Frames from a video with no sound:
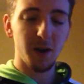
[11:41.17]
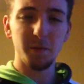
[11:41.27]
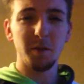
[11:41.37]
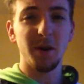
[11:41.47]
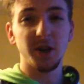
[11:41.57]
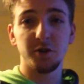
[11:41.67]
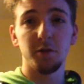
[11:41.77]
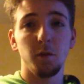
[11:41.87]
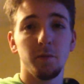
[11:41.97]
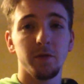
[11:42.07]
Might be an
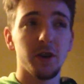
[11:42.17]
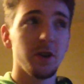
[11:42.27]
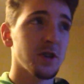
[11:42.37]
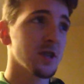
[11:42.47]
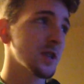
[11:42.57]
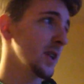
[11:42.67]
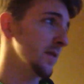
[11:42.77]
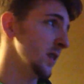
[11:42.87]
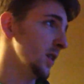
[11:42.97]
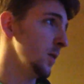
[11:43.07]
imaginary month curse, you
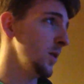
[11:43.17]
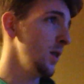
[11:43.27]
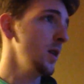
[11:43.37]
never know.